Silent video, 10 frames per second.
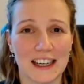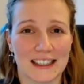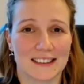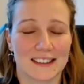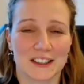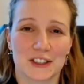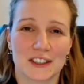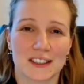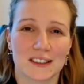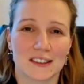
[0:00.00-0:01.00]
And I think
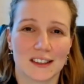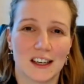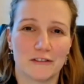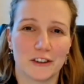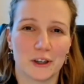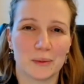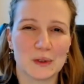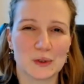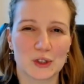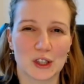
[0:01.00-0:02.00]
she did a
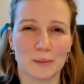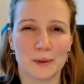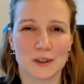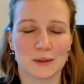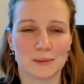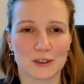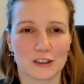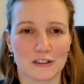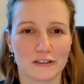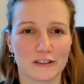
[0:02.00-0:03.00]
phenomenal job in terms
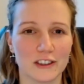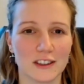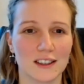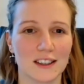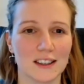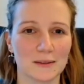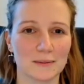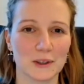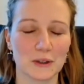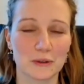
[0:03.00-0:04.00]
of
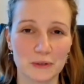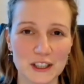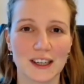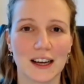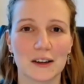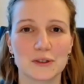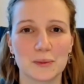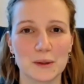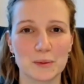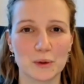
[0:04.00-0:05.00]
reaching out to
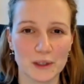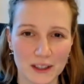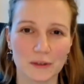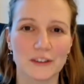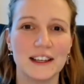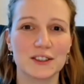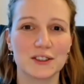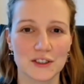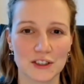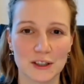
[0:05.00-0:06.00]
people, building a
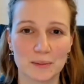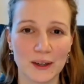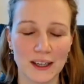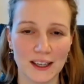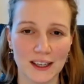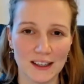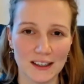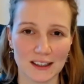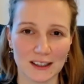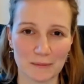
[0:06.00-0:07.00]
relationship,
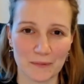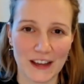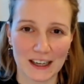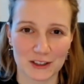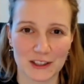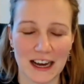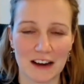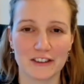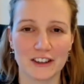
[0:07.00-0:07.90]
actually